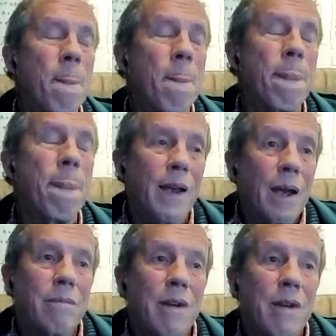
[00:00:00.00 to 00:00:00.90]
And
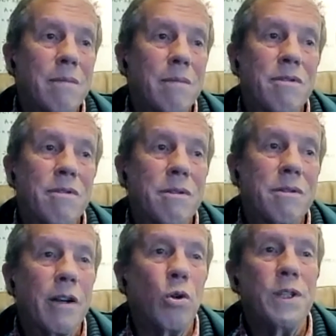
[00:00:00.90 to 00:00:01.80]
I stare out at
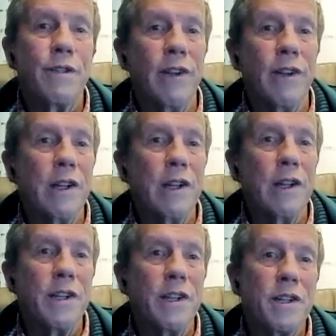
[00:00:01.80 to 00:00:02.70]
all these
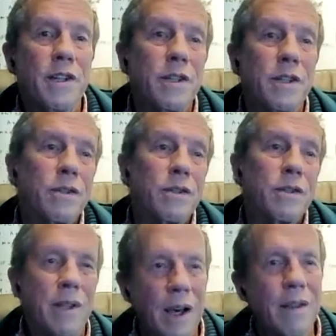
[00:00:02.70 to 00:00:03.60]
villages, one after the
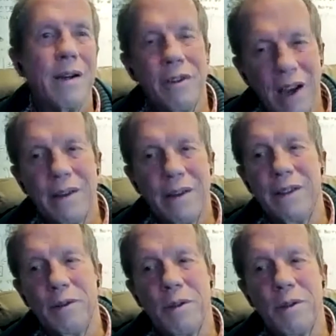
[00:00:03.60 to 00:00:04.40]
other, after other.